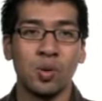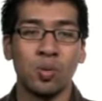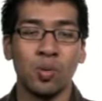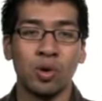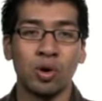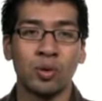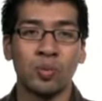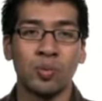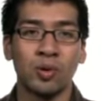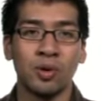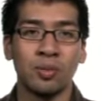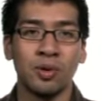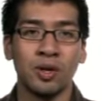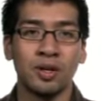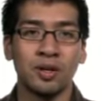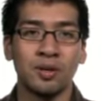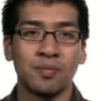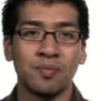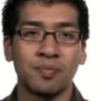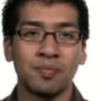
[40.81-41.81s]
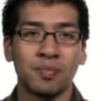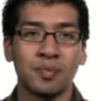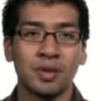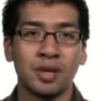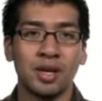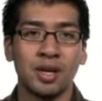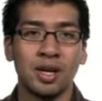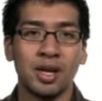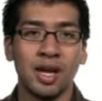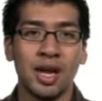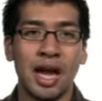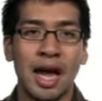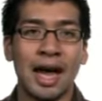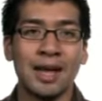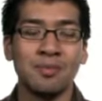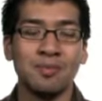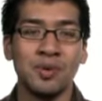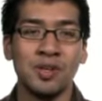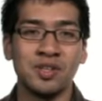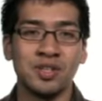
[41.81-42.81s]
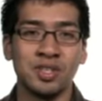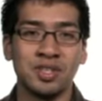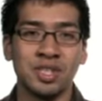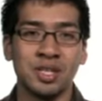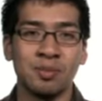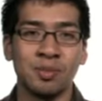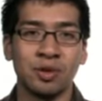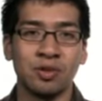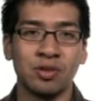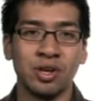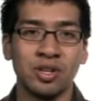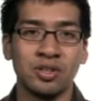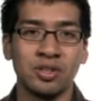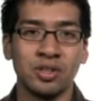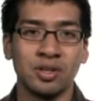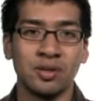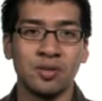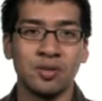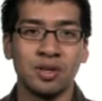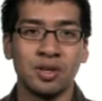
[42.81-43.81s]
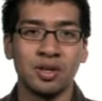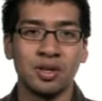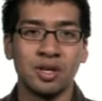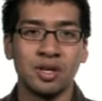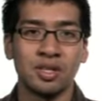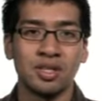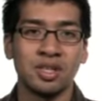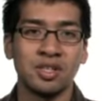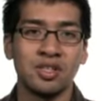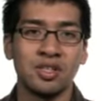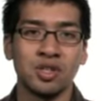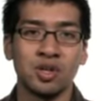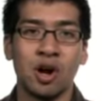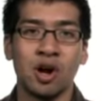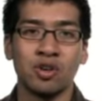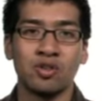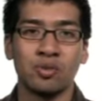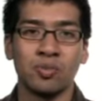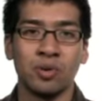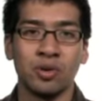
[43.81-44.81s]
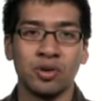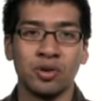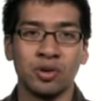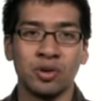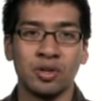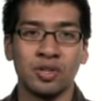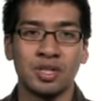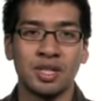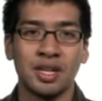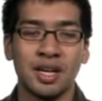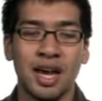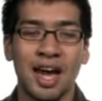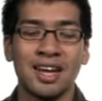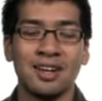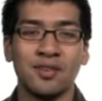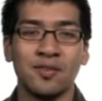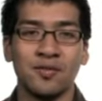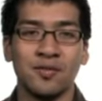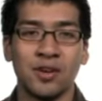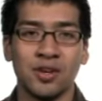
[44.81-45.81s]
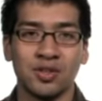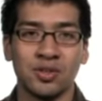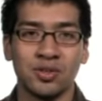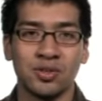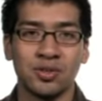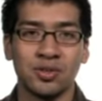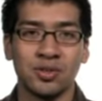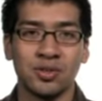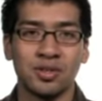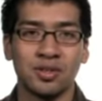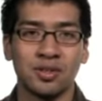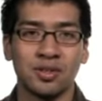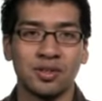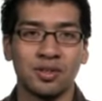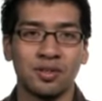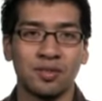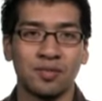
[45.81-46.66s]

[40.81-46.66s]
Work Permit, and Business Immigration, such as entrepreneurs and investors.